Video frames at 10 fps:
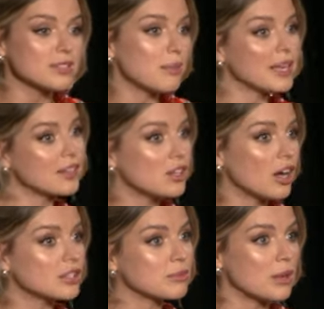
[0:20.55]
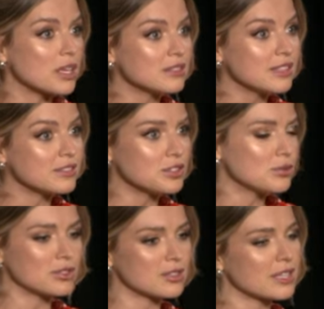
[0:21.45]
somebody could call her mean if she
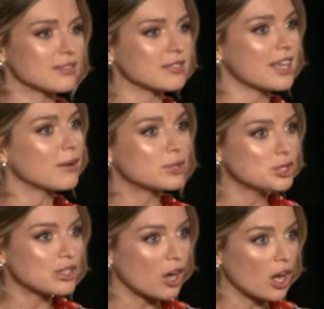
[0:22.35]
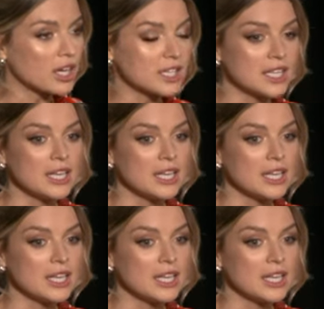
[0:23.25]
was just, like, saying what she thought.